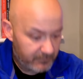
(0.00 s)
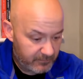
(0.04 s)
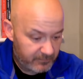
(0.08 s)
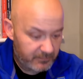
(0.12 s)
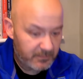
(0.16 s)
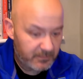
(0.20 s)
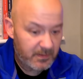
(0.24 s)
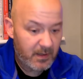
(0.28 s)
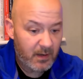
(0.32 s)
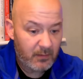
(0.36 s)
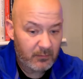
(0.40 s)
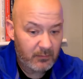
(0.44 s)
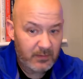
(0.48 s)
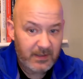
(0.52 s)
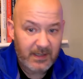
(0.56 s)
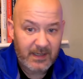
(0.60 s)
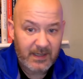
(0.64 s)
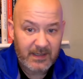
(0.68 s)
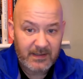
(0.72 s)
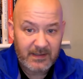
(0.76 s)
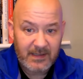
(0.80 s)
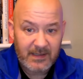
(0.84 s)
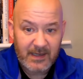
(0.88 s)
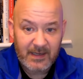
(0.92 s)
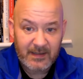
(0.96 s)
No,
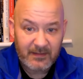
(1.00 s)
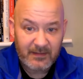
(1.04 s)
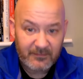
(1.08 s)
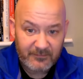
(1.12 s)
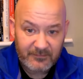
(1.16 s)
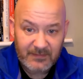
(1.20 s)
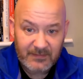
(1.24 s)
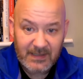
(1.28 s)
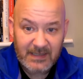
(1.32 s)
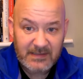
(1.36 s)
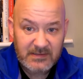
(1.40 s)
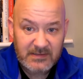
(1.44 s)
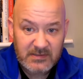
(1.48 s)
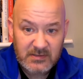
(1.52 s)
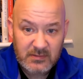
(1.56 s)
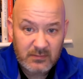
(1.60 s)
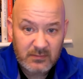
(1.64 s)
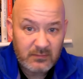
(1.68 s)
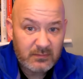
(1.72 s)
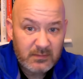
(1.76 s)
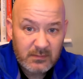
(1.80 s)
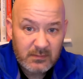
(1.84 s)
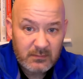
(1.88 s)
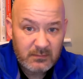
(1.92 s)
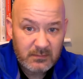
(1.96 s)
getting there in a flat
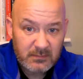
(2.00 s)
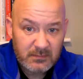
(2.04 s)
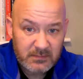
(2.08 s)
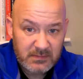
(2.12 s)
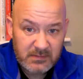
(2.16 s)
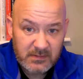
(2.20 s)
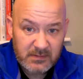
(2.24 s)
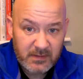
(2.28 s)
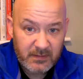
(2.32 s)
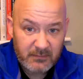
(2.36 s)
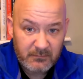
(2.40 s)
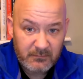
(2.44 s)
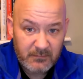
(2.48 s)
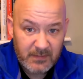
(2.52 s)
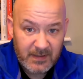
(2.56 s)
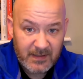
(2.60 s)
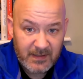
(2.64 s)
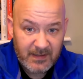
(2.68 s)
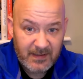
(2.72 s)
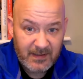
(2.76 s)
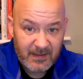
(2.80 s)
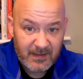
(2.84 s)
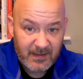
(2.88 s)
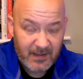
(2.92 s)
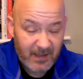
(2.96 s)
too. Don't, you know,
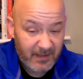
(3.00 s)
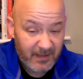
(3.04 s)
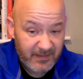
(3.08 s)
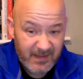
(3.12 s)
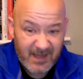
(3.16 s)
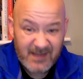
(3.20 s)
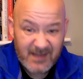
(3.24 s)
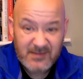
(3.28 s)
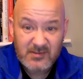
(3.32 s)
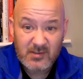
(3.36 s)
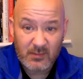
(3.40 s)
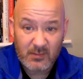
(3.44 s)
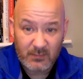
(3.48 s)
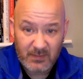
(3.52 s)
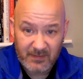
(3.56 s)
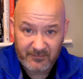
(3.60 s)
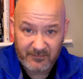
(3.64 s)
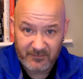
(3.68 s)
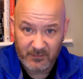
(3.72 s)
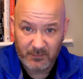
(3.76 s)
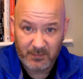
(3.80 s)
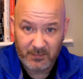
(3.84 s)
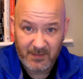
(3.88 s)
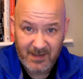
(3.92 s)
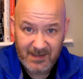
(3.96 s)
and they're top
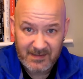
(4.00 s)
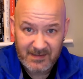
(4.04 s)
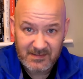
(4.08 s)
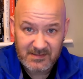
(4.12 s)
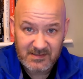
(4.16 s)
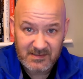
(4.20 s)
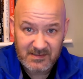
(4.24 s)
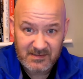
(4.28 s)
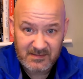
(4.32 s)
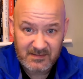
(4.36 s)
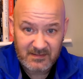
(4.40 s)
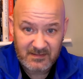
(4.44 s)
level players.